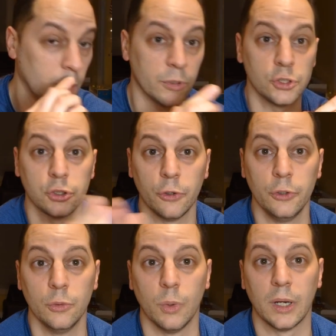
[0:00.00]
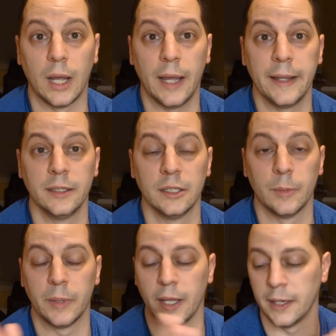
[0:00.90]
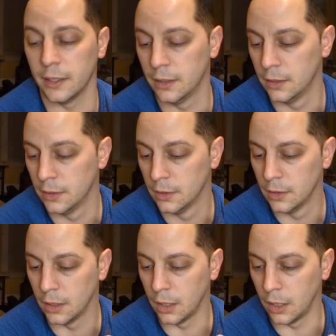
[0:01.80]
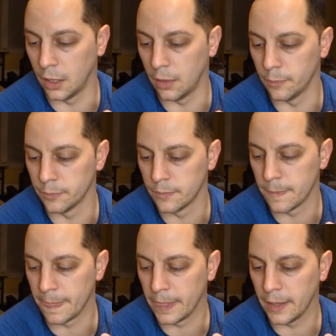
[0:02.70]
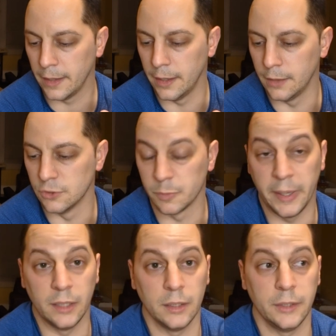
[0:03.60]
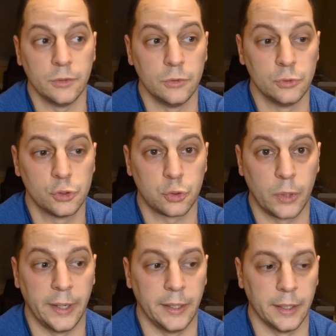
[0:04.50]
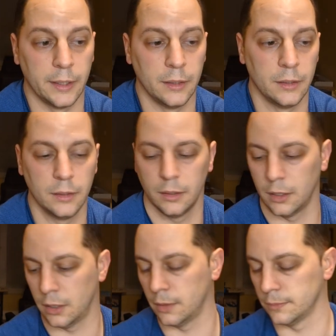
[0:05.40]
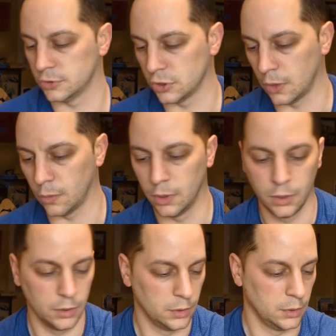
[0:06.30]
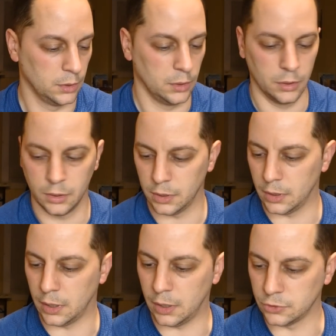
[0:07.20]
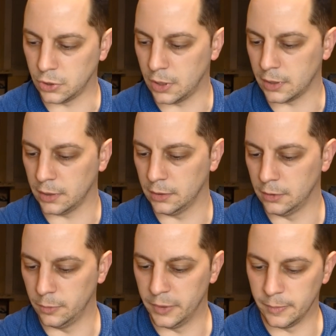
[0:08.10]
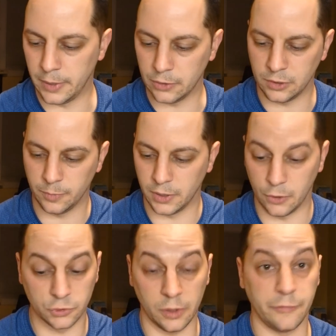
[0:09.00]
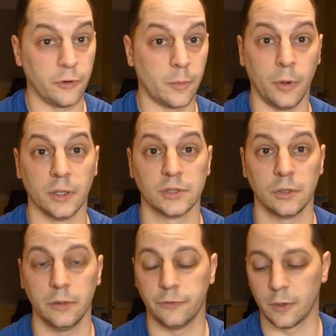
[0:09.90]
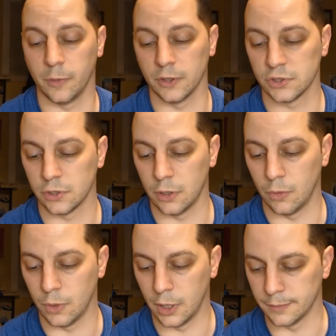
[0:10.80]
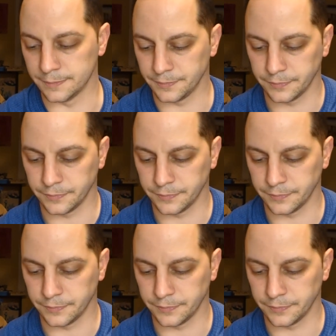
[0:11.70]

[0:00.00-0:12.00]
I'm going to show you what I ended up getting. And it was mainly through trading. So I'll talk a little bit about the book. It was only four books. Only four books. So,